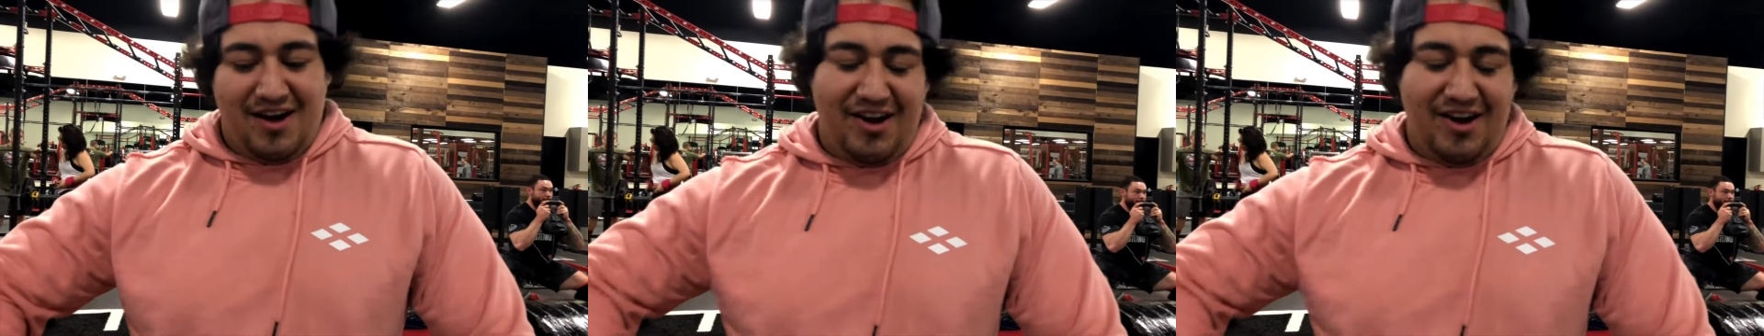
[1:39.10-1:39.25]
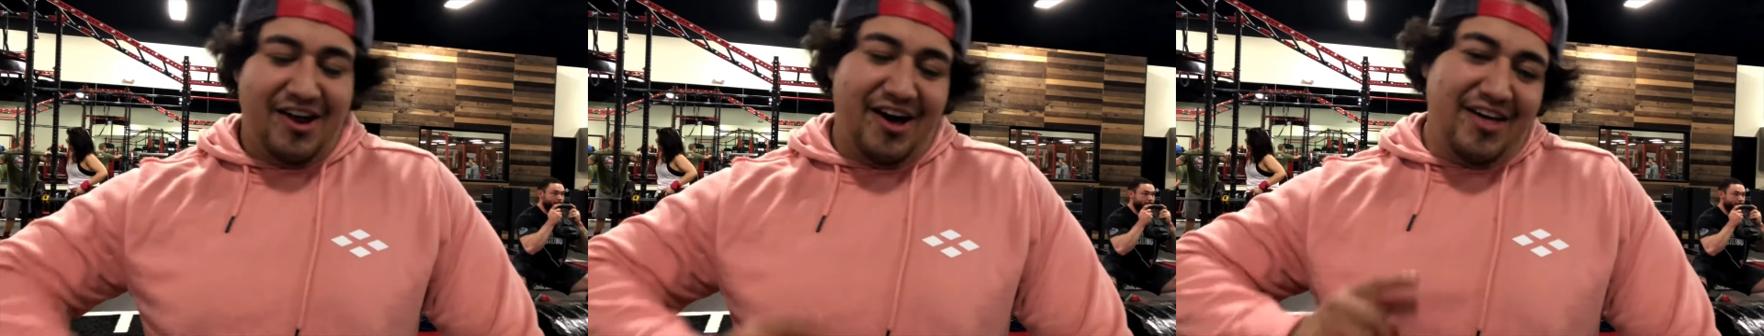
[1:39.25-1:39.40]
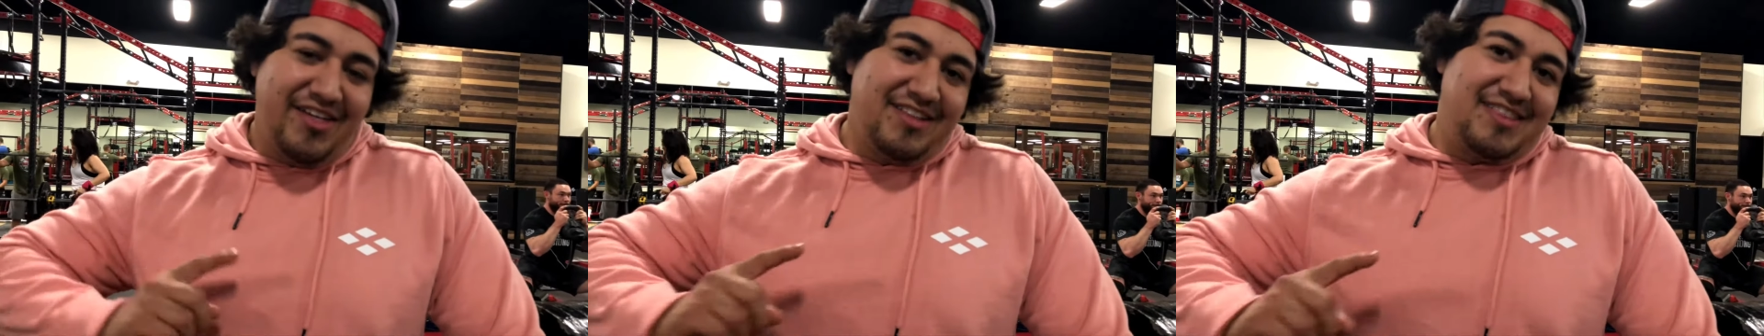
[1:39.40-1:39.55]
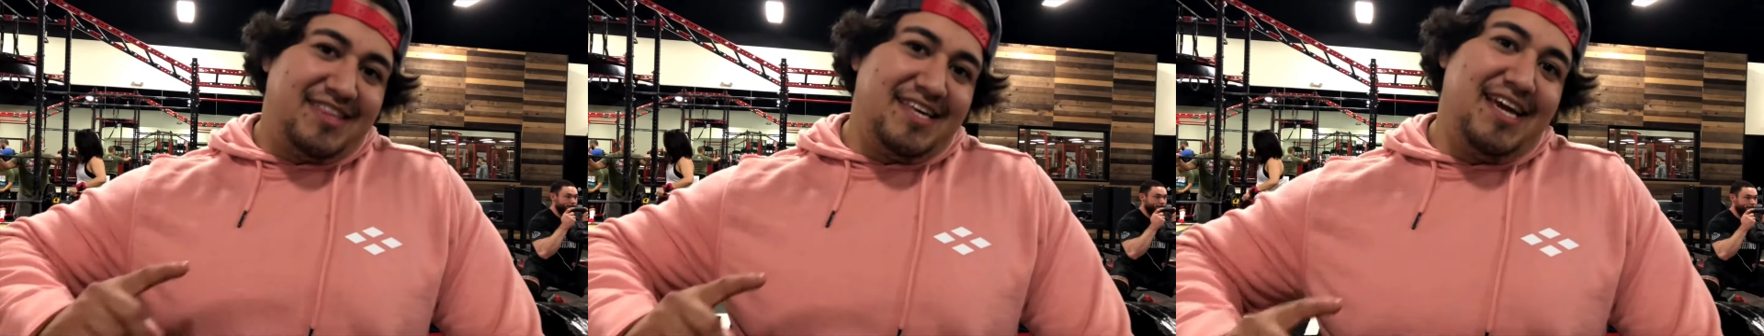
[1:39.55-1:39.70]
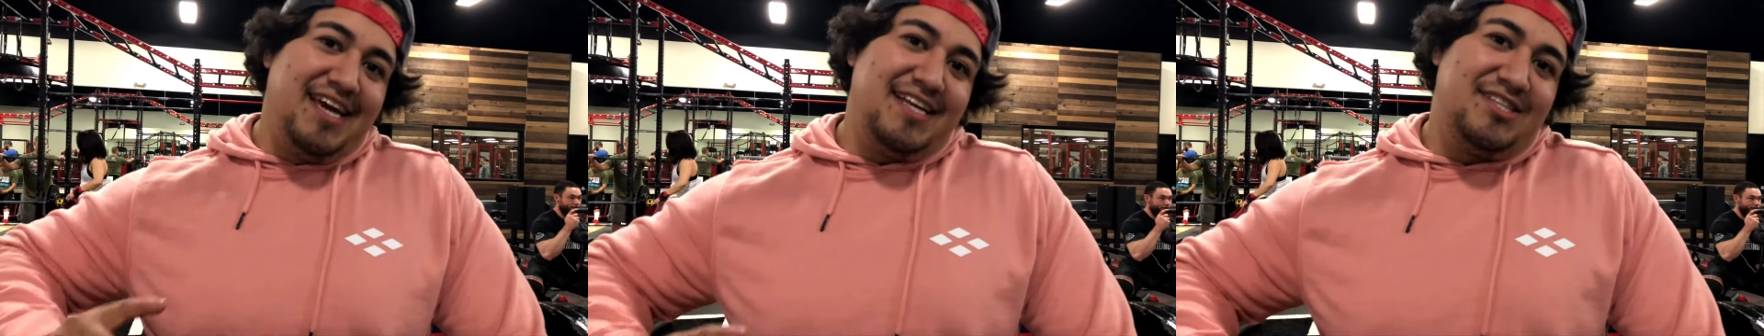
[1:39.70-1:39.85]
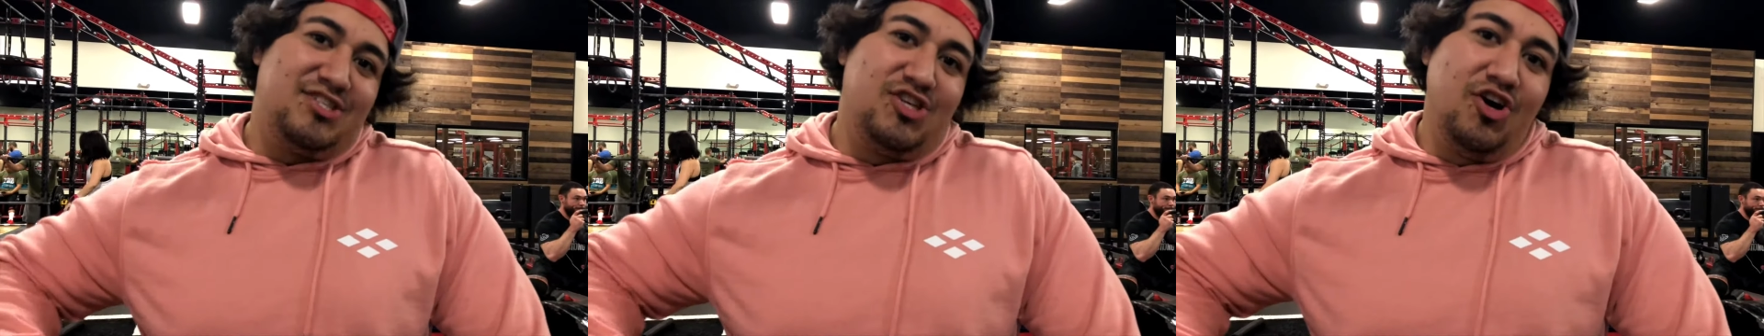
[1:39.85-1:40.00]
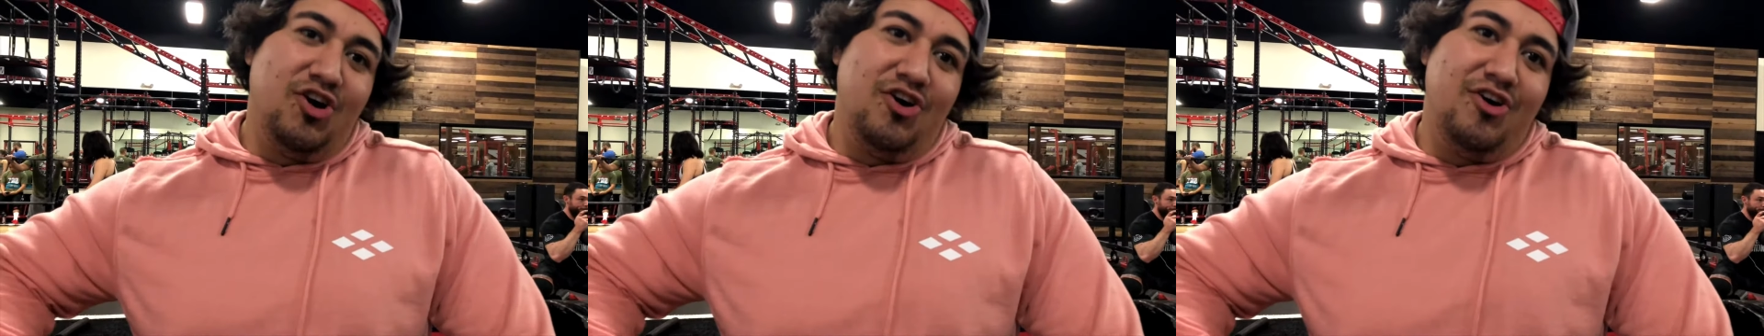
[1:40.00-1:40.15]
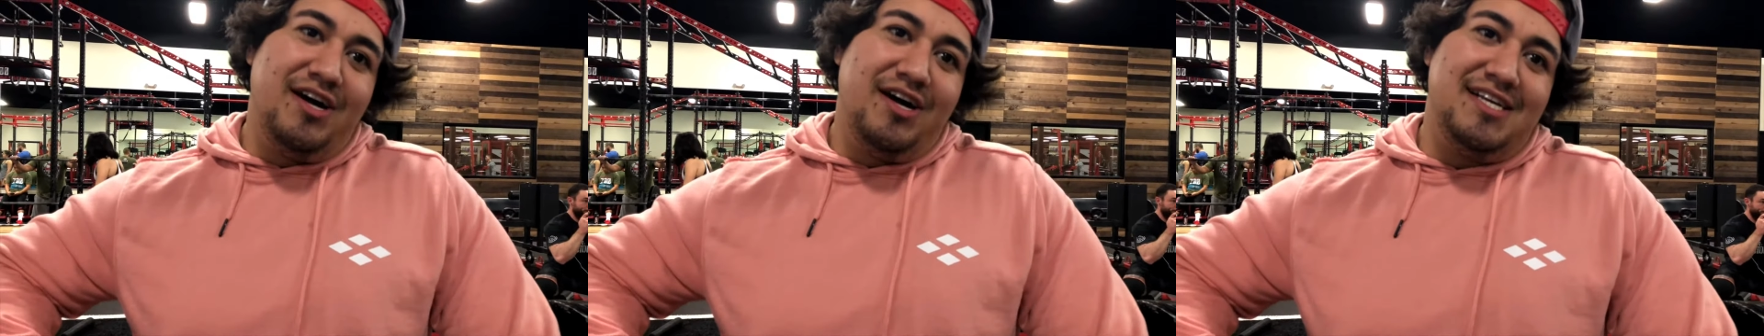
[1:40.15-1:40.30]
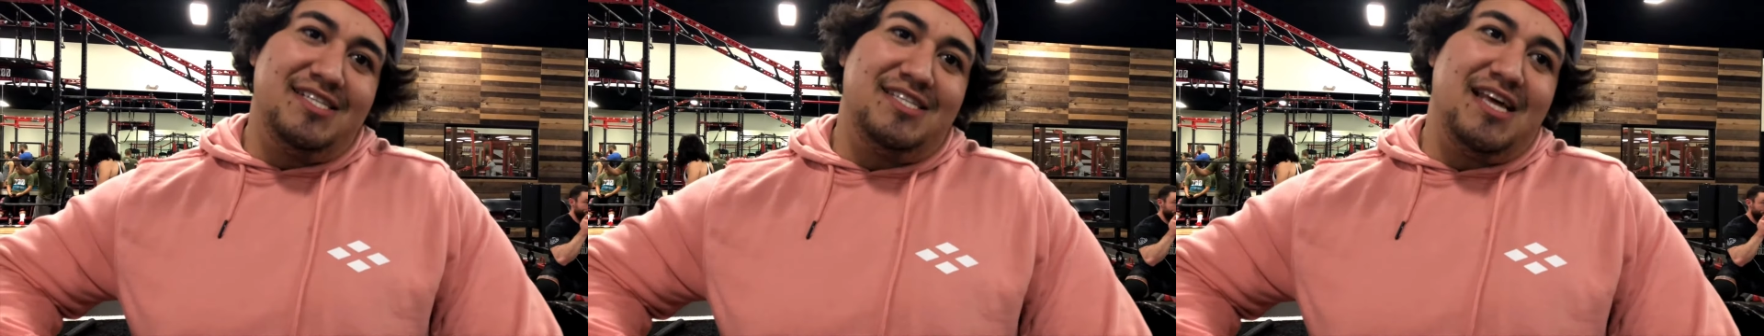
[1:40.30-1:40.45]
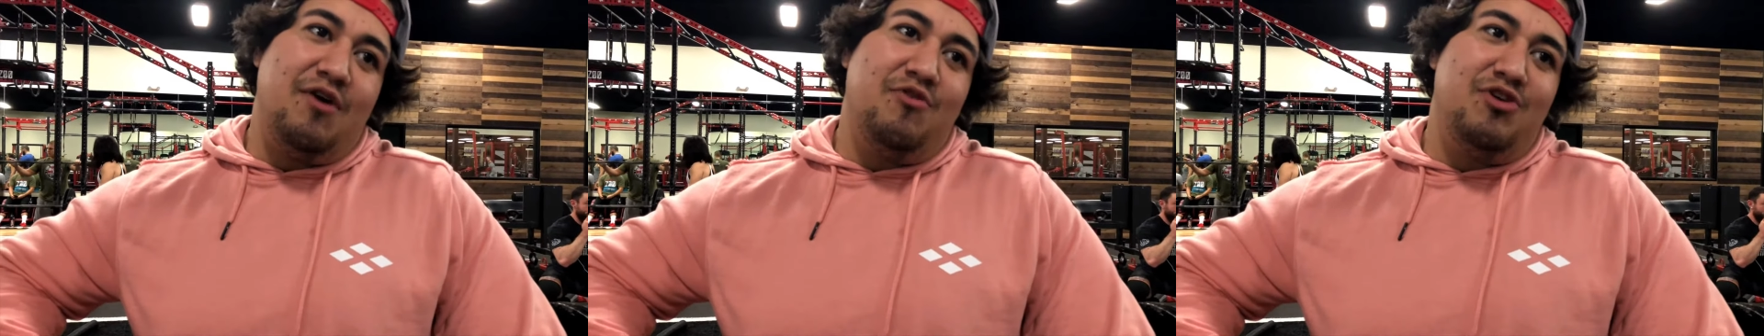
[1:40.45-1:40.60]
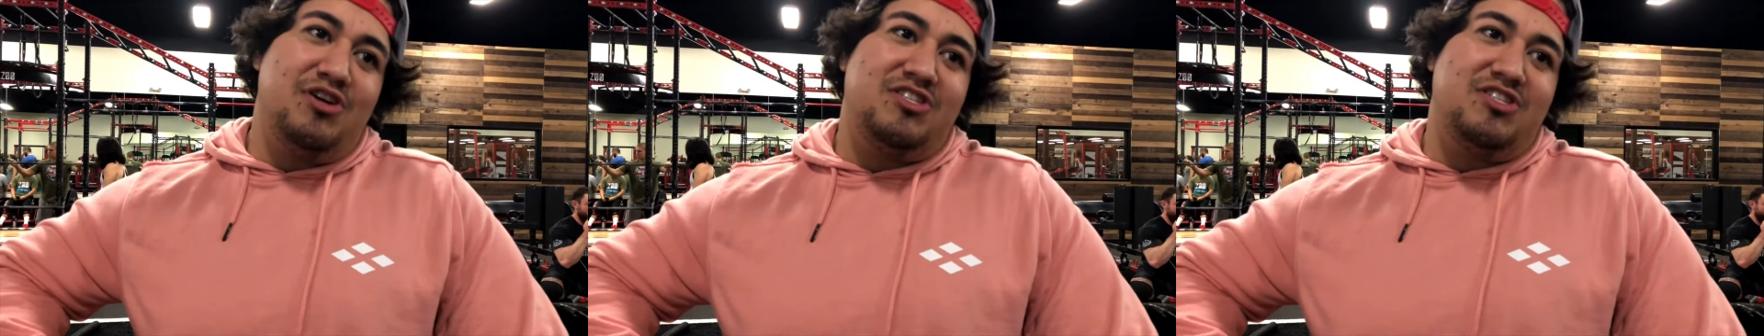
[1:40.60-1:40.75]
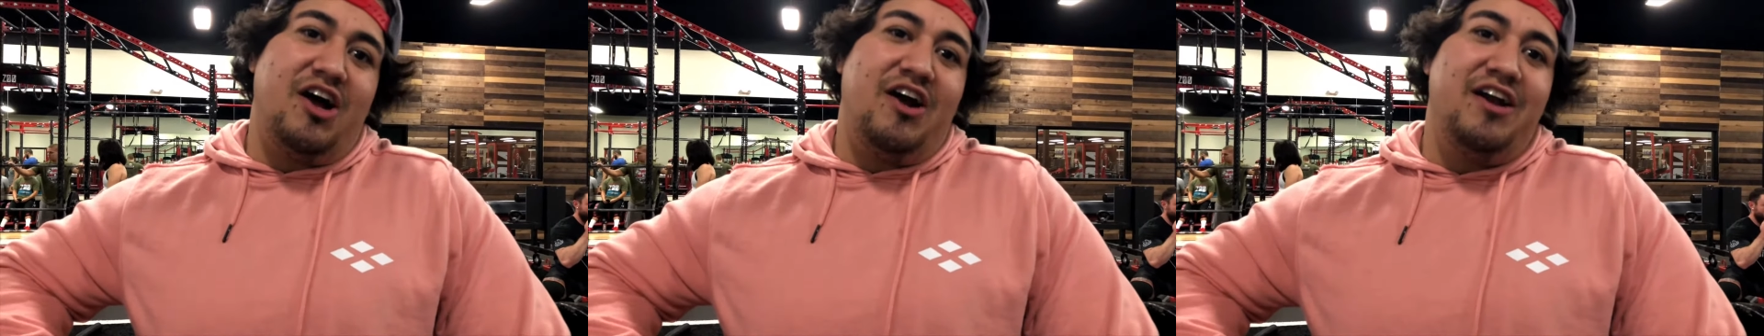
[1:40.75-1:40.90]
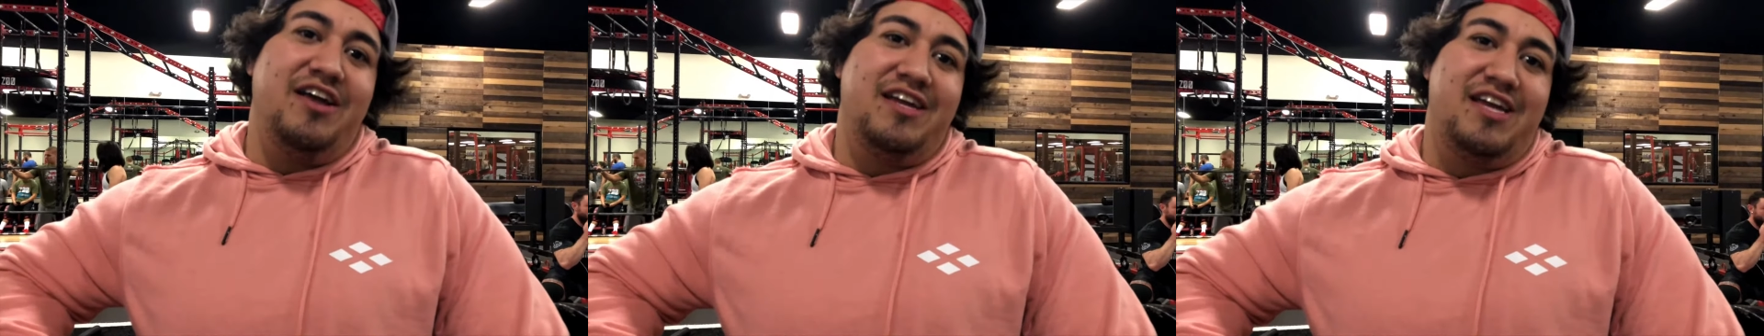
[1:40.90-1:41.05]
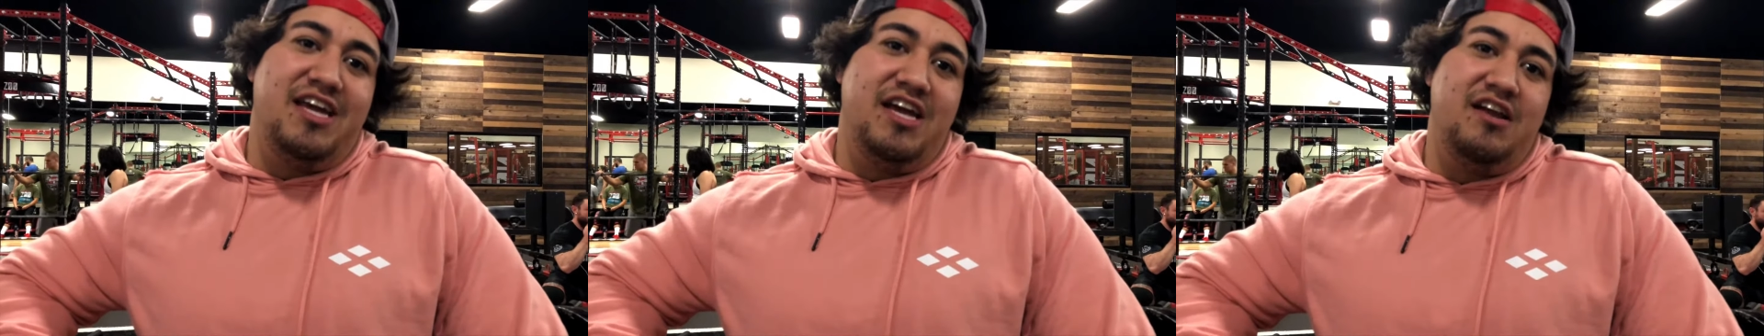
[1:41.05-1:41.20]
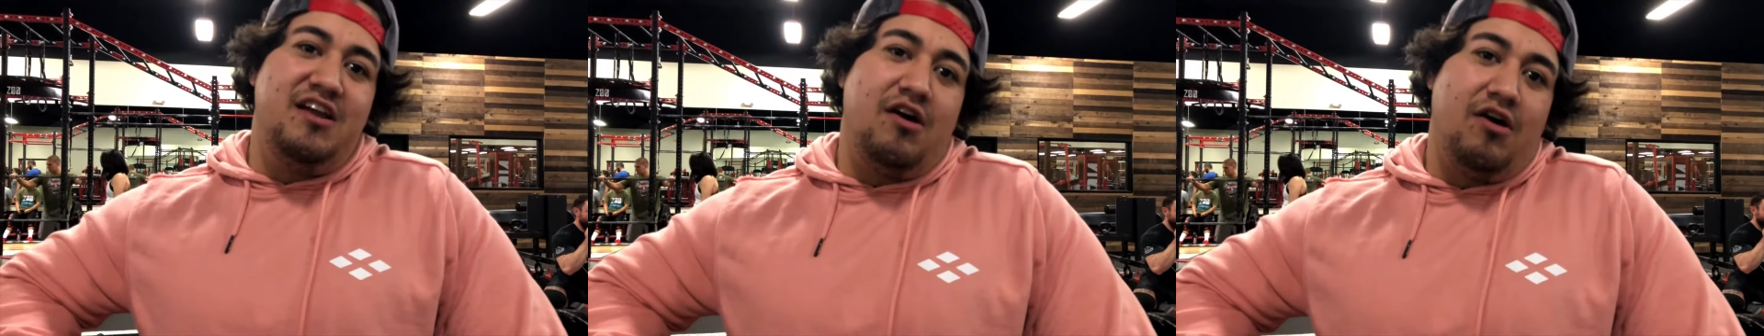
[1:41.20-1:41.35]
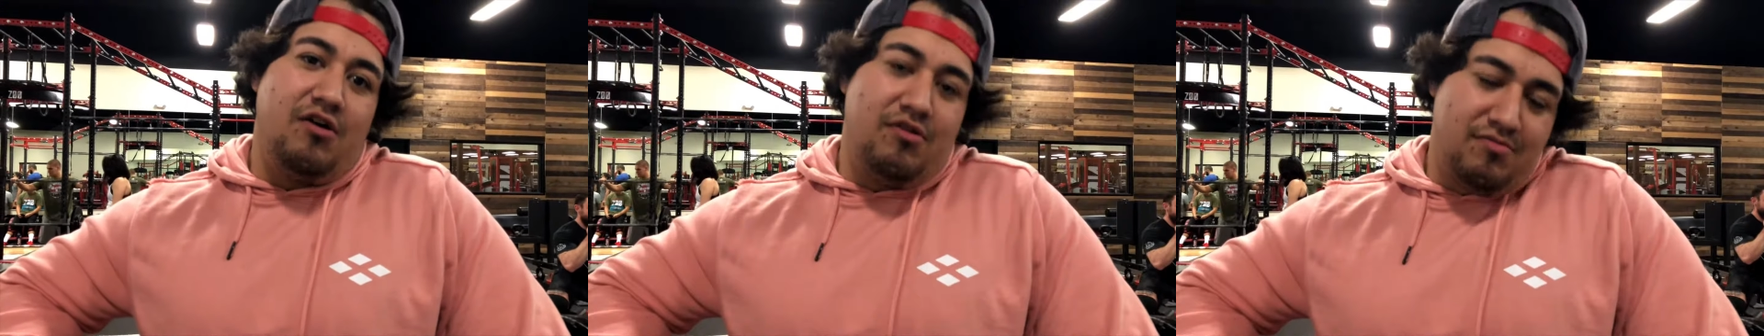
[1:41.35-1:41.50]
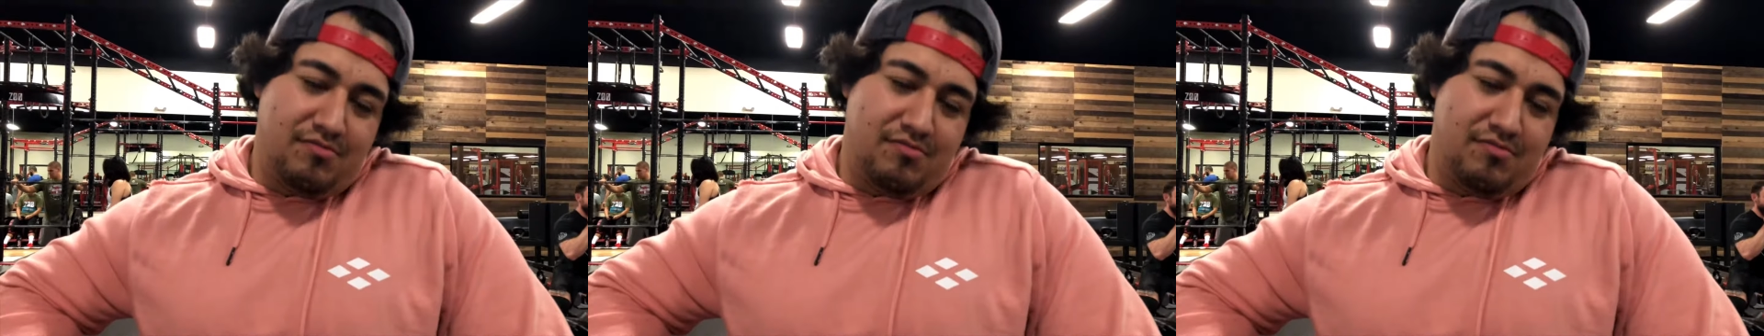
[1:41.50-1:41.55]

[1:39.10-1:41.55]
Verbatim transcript: Another thing too is that we're starting keto.